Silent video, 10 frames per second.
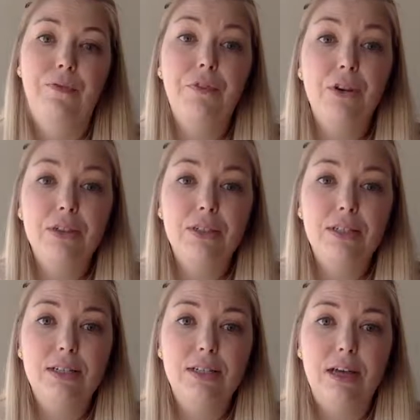
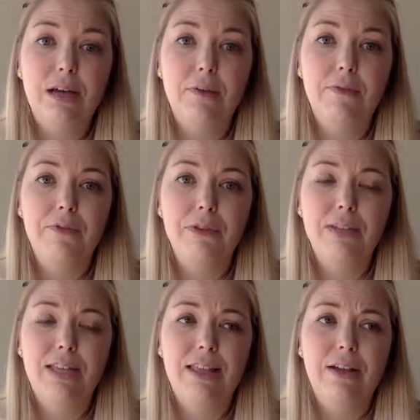First
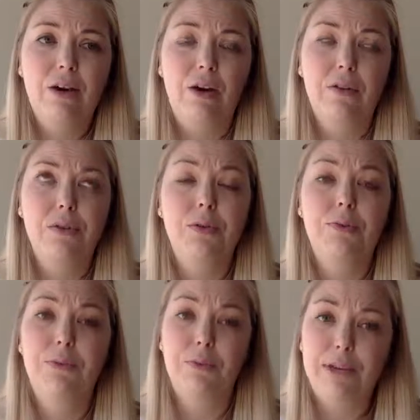thing, there are
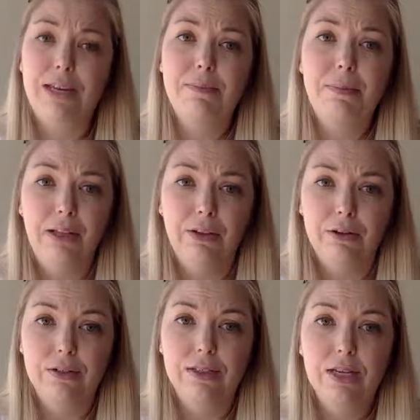sort of three
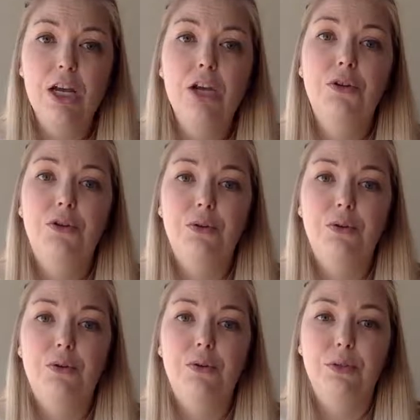pillars
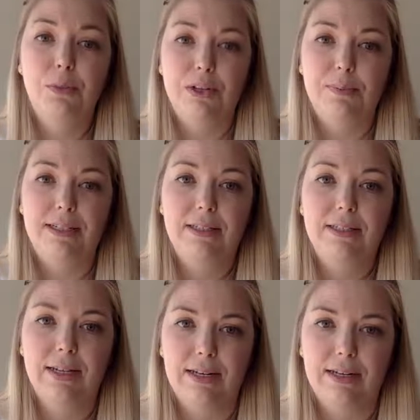to Squarespace
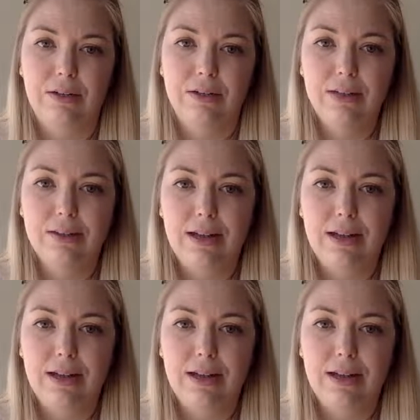Design Guild